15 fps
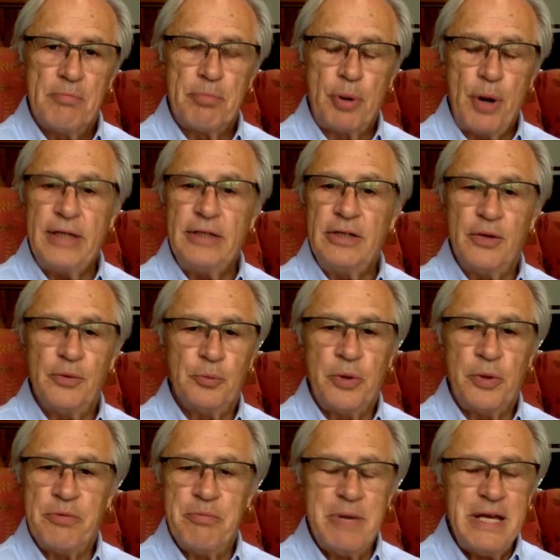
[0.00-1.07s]
pregnant
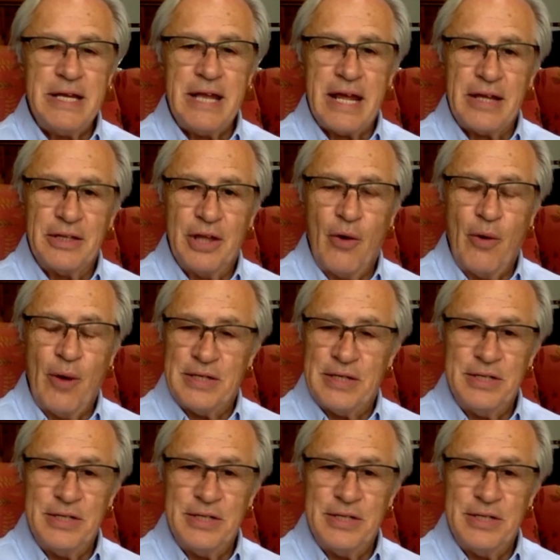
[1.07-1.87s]
with meaning, though I